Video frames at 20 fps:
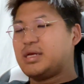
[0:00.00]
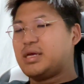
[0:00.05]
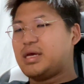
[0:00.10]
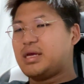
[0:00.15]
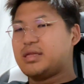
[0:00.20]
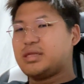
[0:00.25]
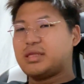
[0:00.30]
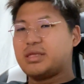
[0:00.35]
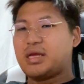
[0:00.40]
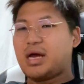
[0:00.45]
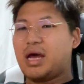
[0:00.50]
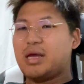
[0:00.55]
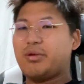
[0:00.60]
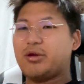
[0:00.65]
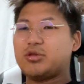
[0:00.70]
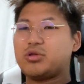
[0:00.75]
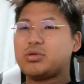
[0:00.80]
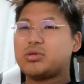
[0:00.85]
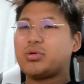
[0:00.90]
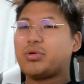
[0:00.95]
and i
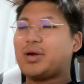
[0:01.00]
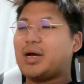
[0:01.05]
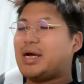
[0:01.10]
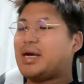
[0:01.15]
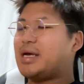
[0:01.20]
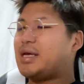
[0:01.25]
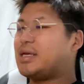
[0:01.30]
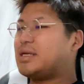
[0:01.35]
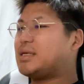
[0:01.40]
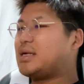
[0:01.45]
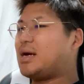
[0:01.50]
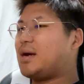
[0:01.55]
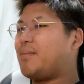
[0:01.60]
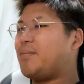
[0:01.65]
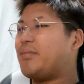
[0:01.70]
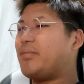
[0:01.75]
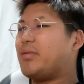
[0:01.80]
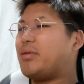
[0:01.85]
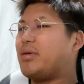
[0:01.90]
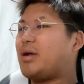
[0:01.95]
want to try
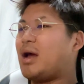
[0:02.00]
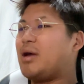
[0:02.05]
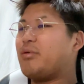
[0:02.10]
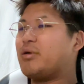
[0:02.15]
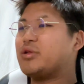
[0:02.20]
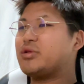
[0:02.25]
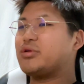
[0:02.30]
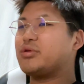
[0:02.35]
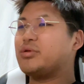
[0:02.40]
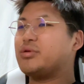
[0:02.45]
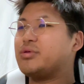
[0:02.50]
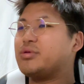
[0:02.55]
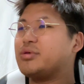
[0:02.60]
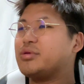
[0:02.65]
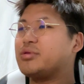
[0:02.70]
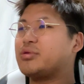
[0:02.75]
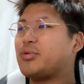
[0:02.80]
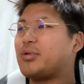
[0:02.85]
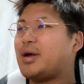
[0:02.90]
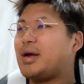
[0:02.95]
the i want
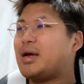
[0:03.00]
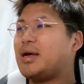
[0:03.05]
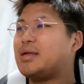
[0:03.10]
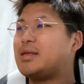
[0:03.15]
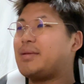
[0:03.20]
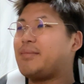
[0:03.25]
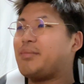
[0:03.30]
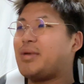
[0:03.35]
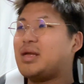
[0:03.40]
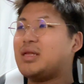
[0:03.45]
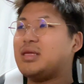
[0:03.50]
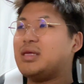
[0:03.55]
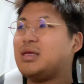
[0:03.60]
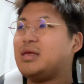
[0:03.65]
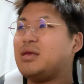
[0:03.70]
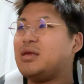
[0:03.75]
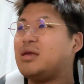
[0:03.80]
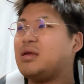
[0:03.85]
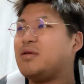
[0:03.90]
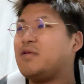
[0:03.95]
to try the
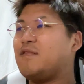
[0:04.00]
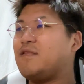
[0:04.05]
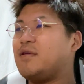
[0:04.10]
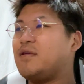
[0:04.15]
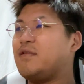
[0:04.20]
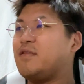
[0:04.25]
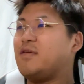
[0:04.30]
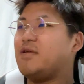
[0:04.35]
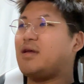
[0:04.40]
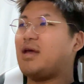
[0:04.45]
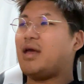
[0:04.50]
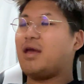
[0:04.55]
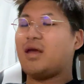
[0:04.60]
many